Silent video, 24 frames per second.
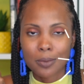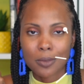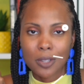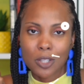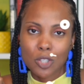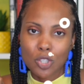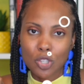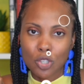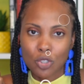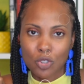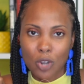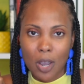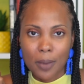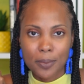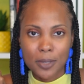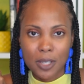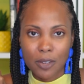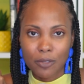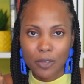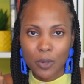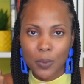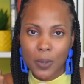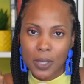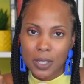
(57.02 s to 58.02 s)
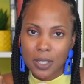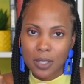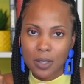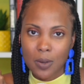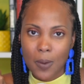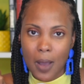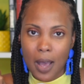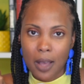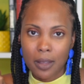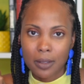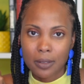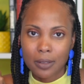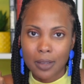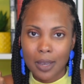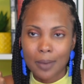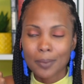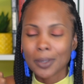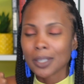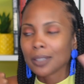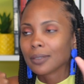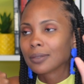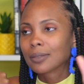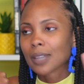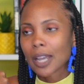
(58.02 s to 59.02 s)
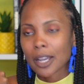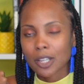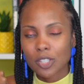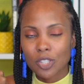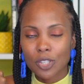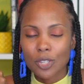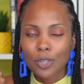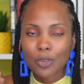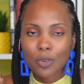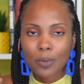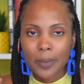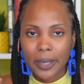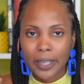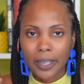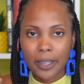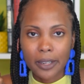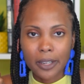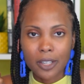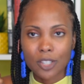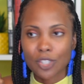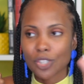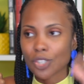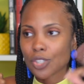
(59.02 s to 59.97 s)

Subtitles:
that she drops every once in a while. I mean, actually, who am I kidding?